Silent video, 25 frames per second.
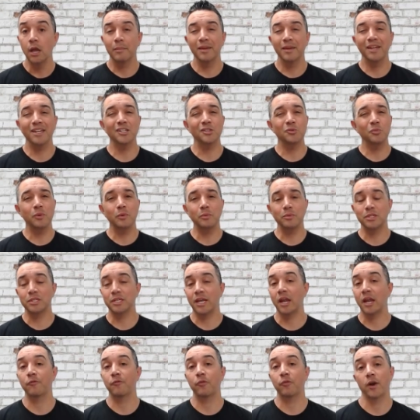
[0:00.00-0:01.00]
because we would
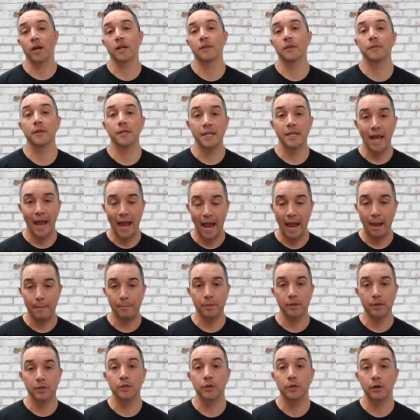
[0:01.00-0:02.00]
just hate for anything to
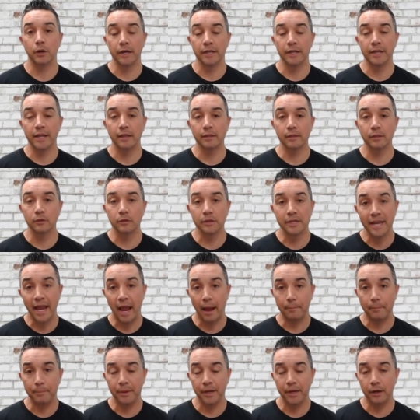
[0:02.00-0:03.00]
happen during that little
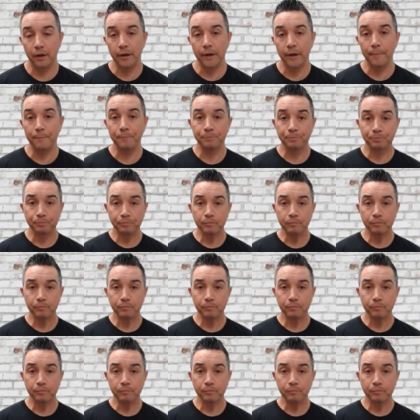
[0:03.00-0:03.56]
gap period.